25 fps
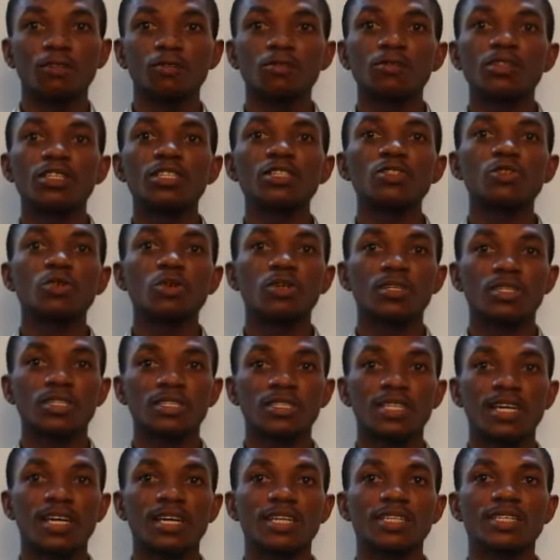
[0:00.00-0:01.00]
We need to
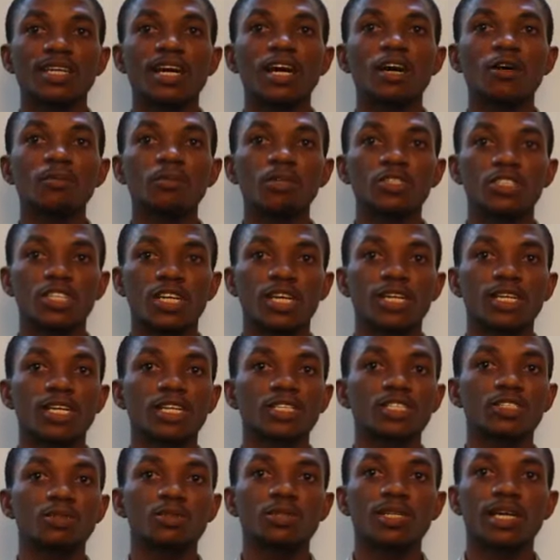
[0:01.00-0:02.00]
understand how much
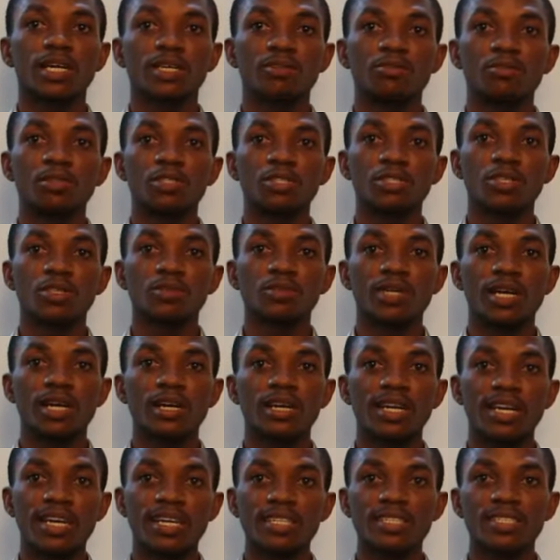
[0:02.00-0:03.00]
energy we
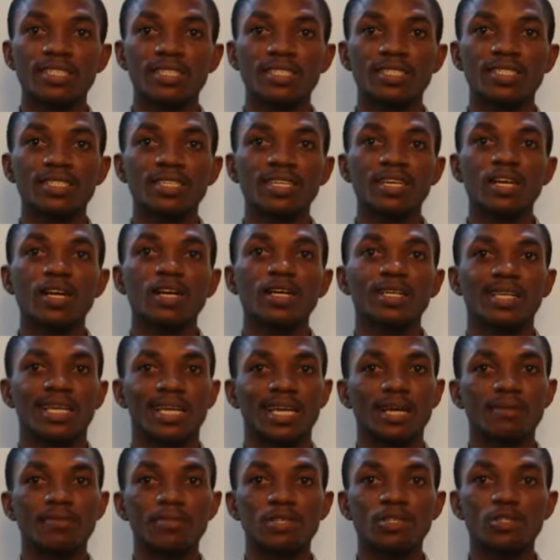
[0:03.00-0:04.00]
can get,
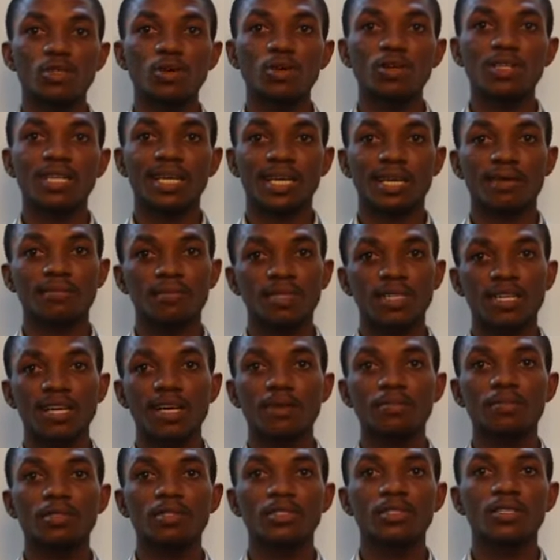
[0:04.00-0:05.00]
that can be stored, that can be
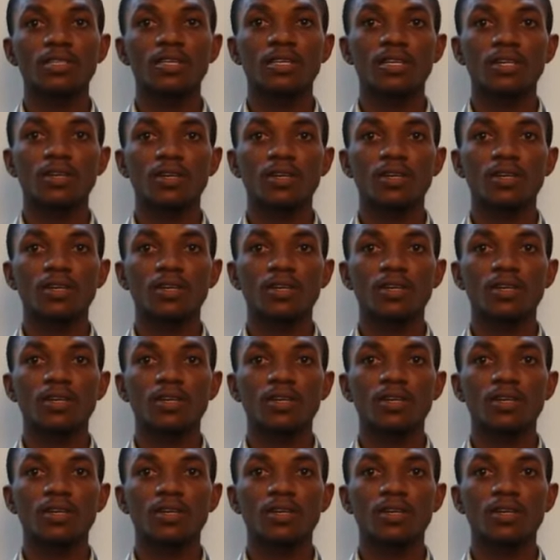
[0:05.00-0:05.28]
kept,